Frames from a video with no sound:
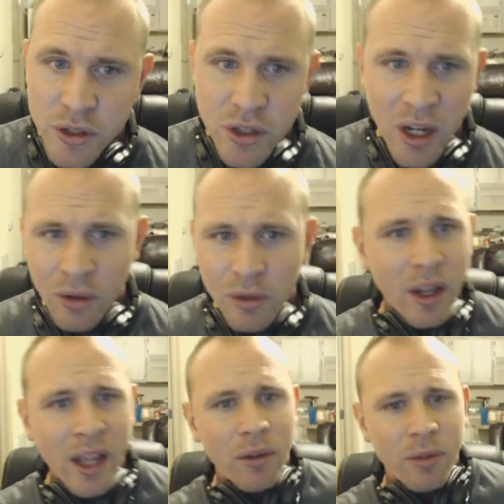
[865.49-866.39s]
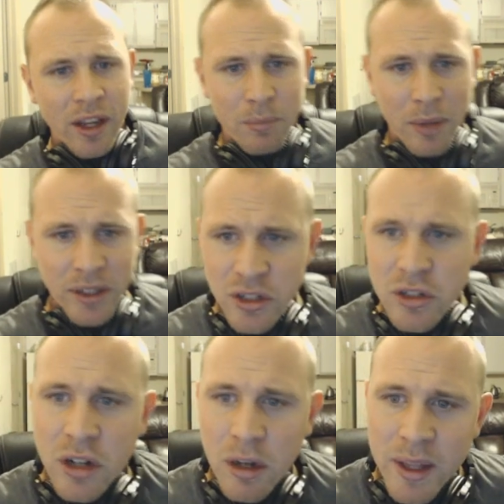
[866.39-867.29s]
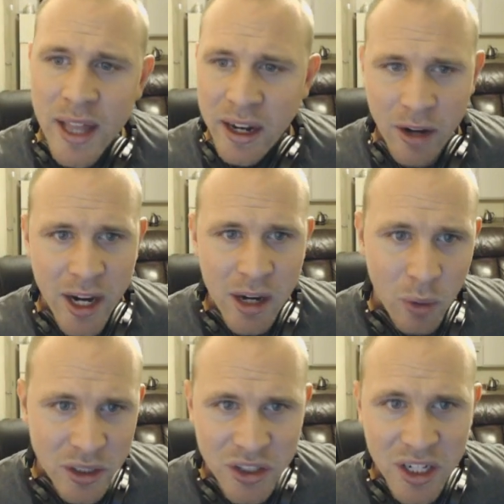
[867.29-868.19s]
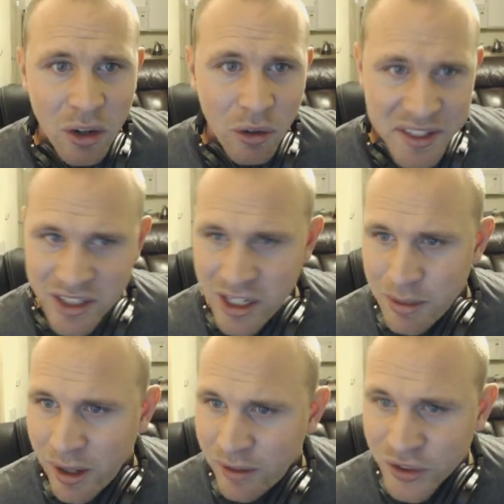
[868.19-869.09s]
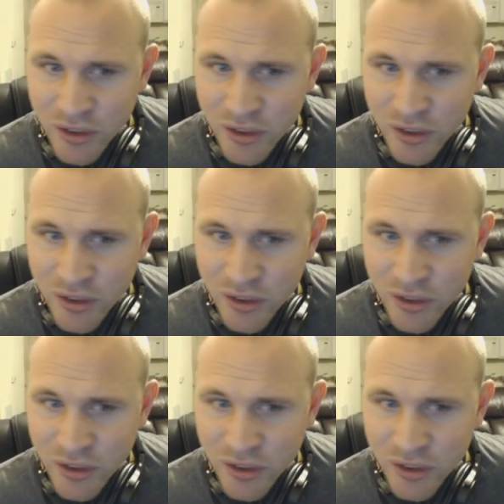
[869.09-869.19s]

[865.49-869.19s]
So I don't think monsters are going to be that great once you get all these debuffs,